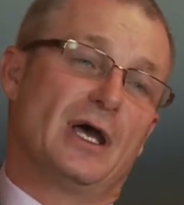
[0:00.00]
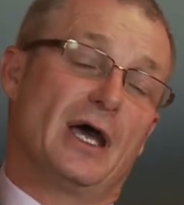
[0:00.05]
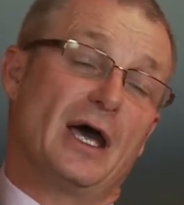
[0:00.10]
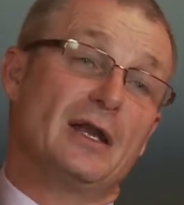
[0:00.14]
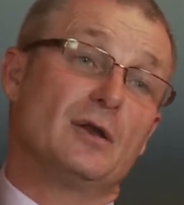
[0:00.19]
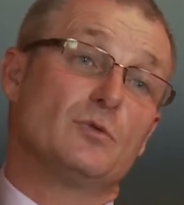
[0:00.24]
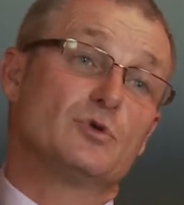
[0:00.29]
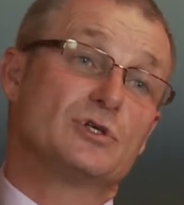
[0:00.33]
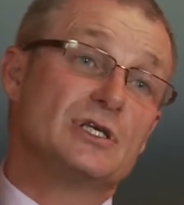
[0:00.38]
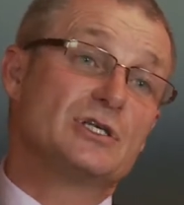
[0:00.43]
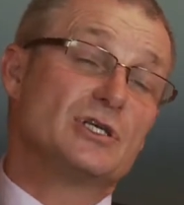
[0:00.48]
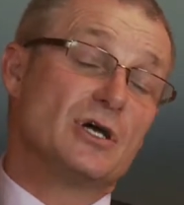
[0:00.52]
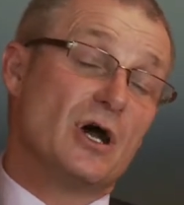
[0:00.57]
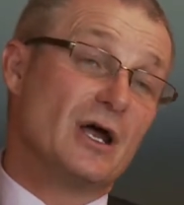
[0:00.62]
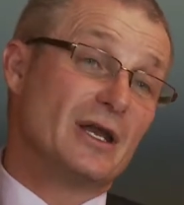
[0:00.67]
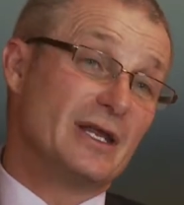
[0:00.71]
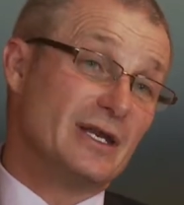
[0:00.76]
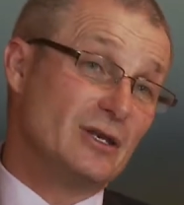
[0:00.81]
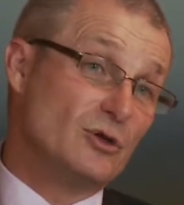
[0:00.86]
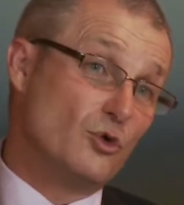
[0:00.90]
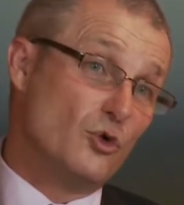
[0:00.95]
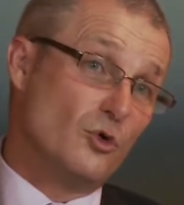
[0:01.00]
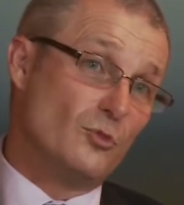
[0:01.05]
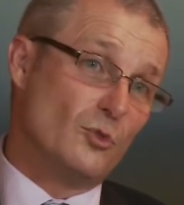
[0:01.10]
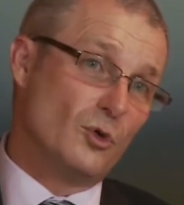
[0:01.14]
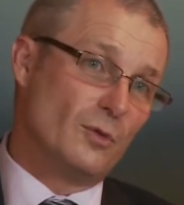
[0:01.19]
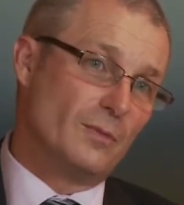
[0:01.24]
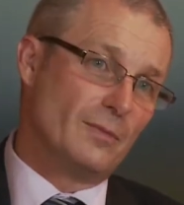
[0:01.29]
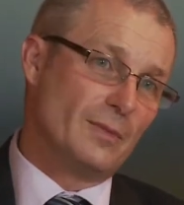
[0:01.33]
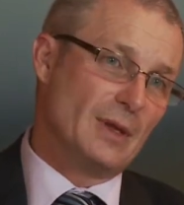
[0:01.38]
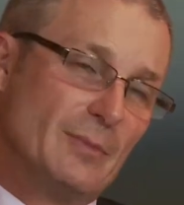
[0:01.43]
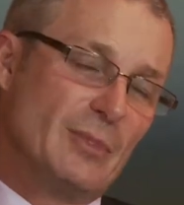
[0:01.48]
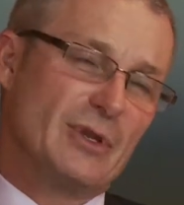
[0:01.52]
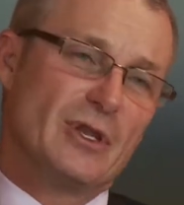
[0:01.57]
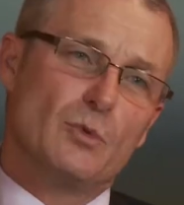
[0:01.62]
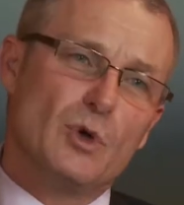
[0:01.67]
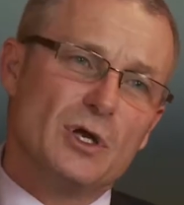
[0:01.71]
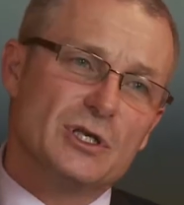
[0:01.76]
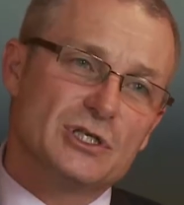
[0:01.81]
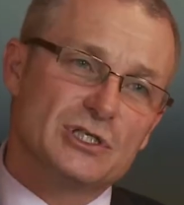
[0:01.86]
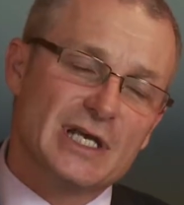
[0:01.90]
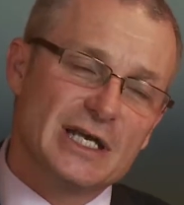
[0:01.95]
and it was entirely normal. But they
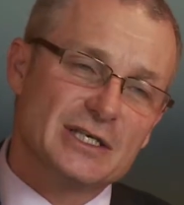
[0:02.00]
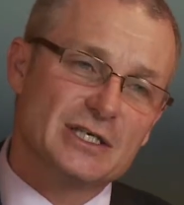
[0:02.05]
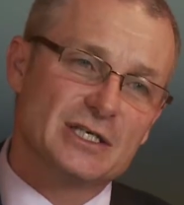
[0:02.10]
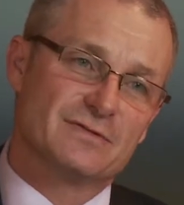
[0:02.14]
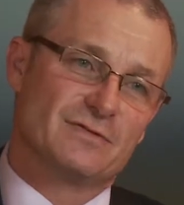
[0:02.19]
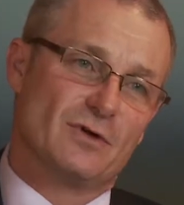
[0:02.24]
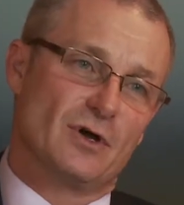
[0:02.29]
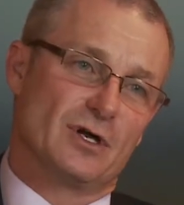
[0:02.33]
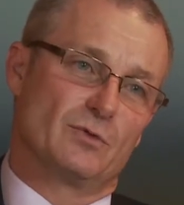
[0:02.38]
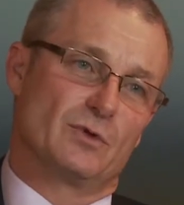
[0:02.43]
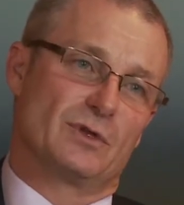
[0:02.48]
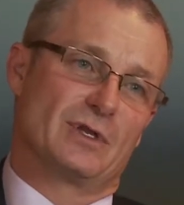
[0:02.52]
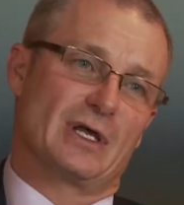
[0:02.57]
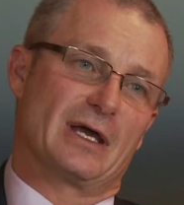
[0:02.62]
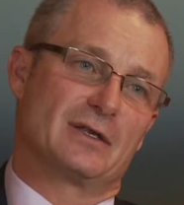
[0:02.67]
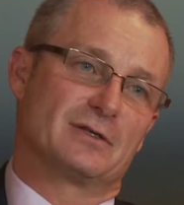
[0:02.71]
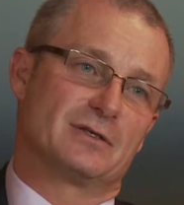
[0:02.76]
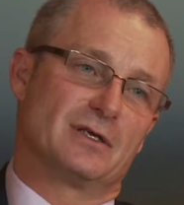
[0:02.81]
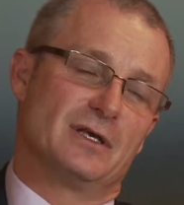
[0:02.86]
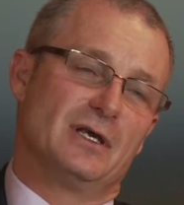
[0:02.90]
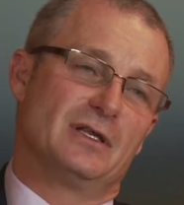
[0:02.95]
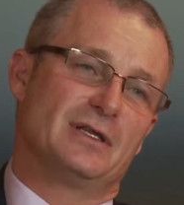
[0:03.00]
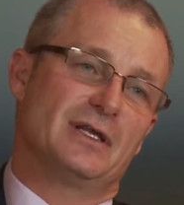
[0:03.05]
weren't satisfied with that.